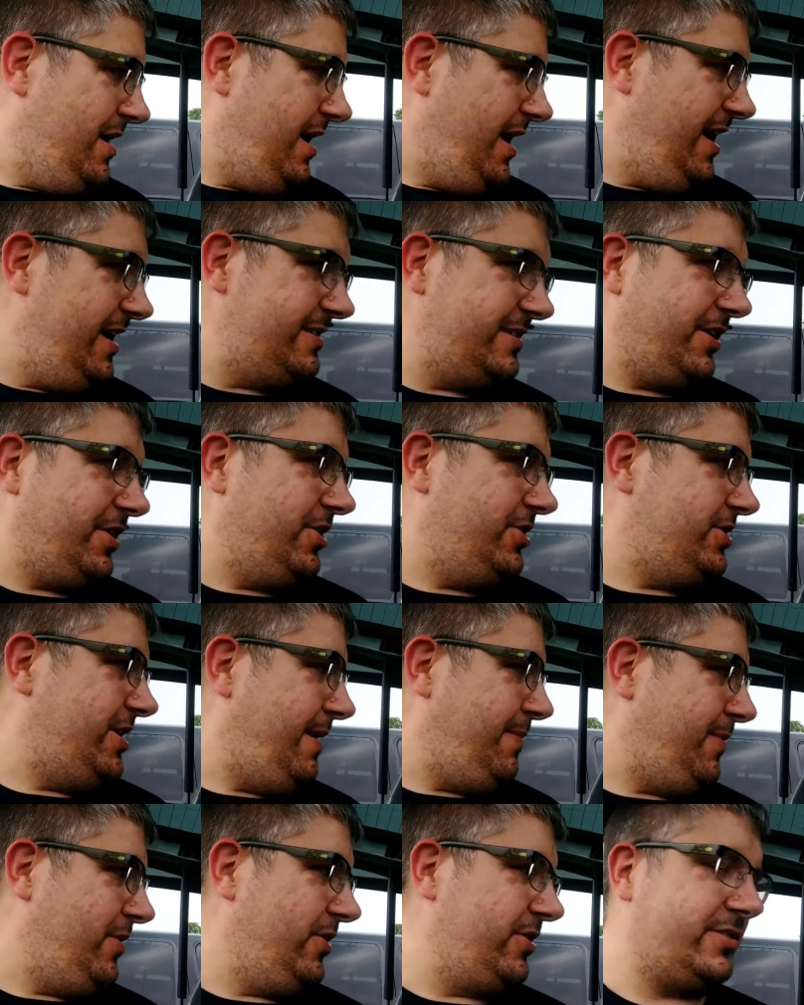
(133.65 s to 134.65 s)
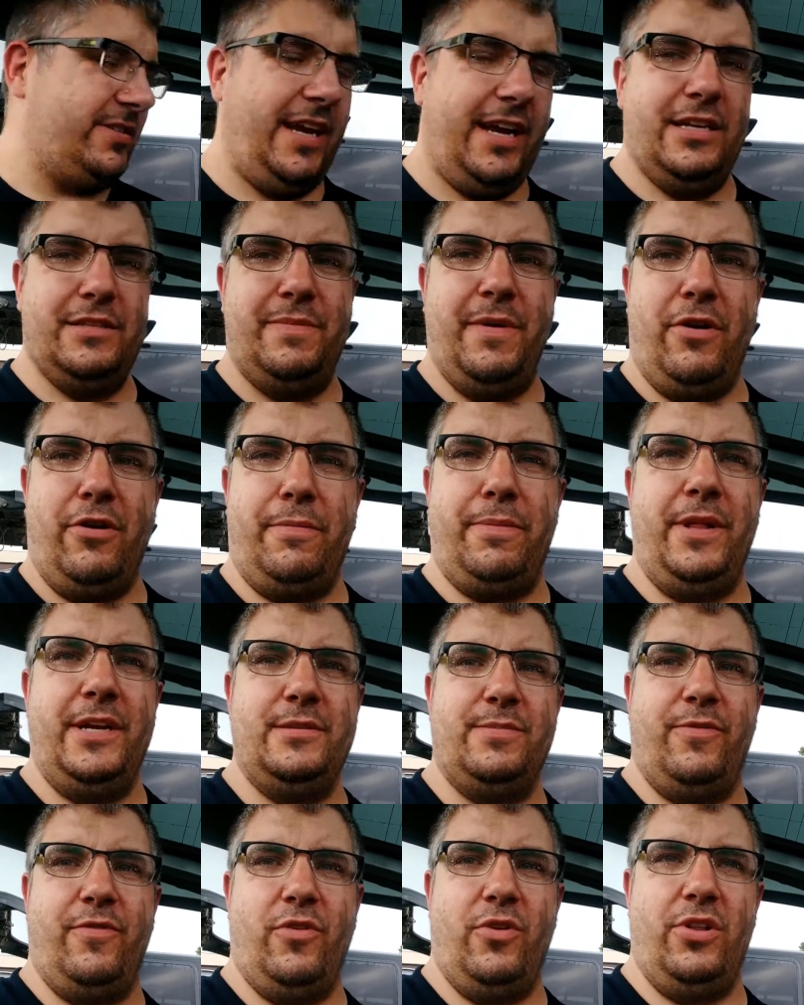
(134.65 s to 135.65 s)
And it's in good shape. It looks like it's been
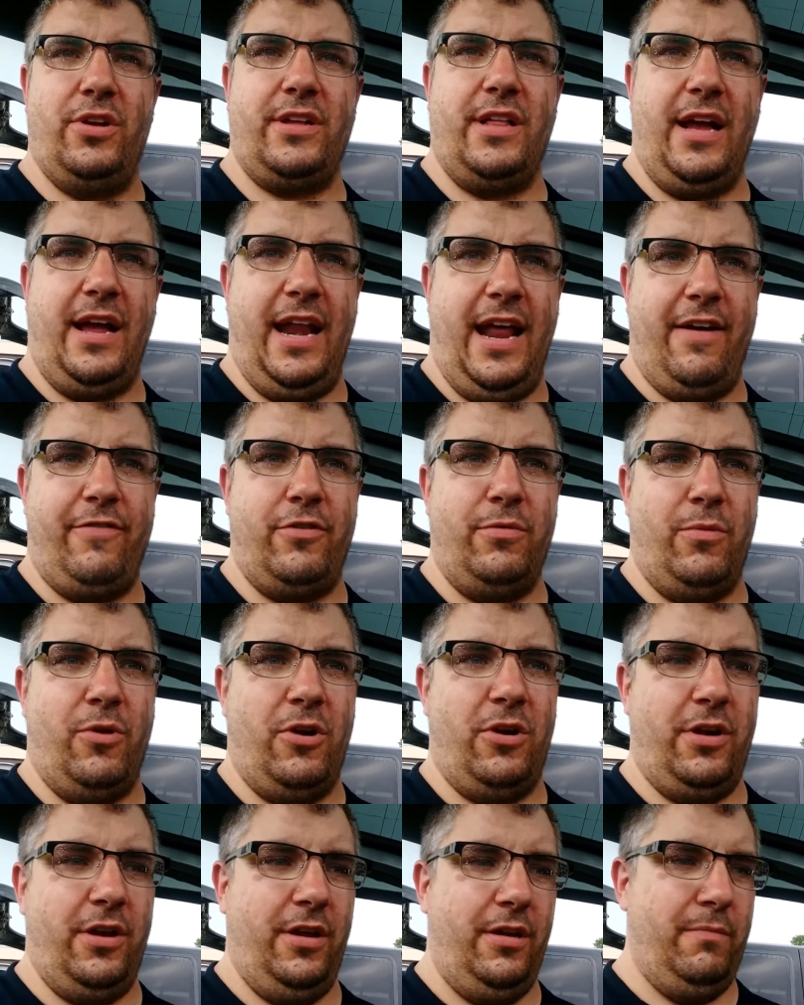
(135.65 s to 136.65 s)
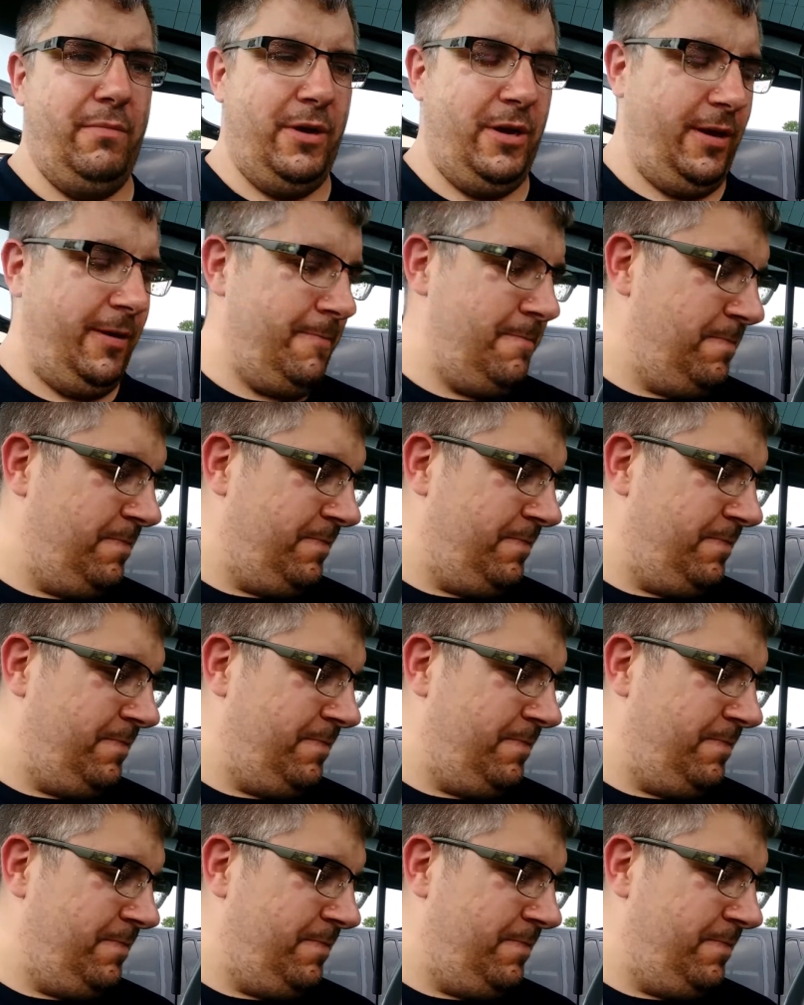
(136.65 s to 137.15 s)
replaced before. It looked like an aftermarket, but